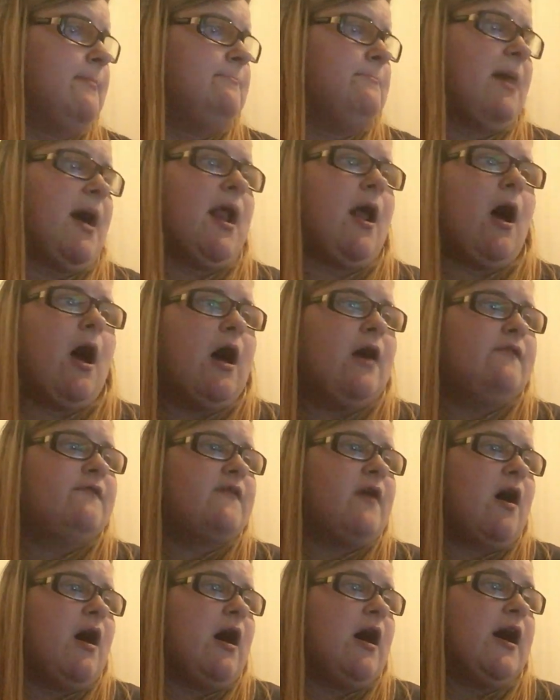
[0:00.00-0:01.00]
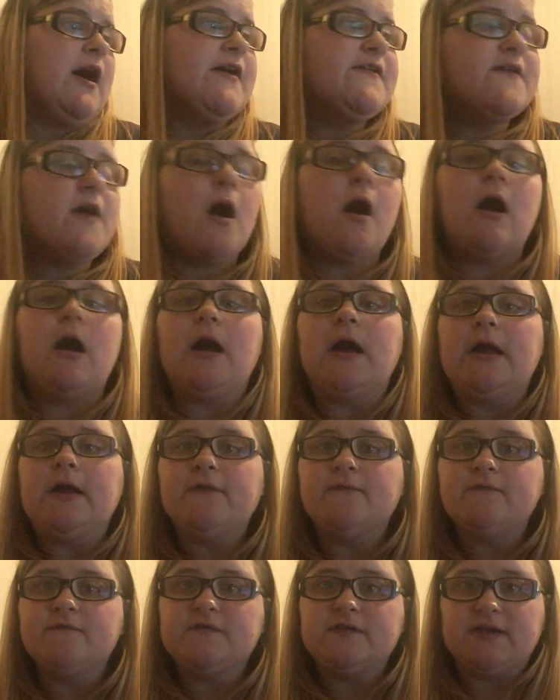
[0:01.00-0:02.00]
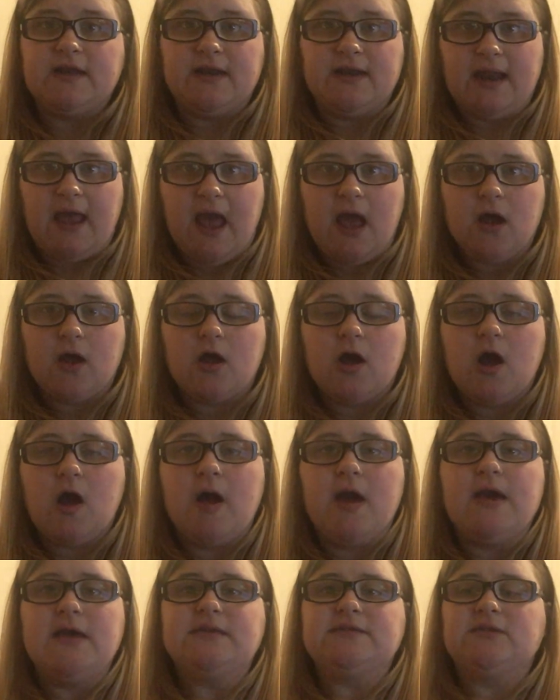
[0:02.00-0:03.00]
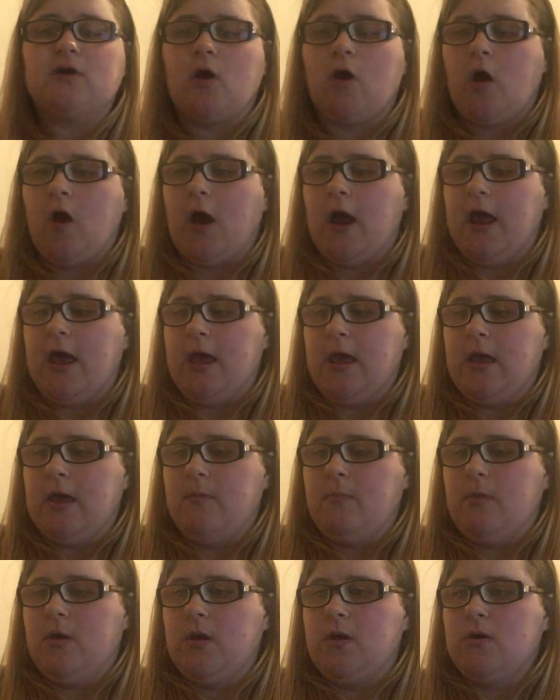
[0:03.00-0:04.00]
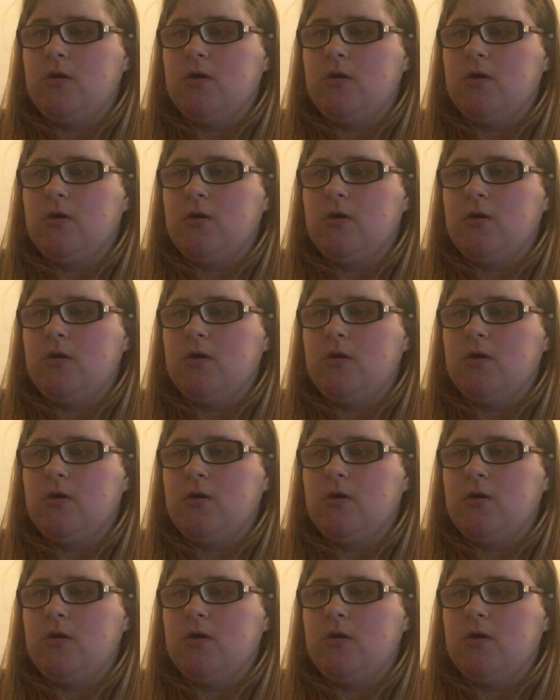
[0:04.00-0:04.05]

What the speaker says: But over the night, guys, I'm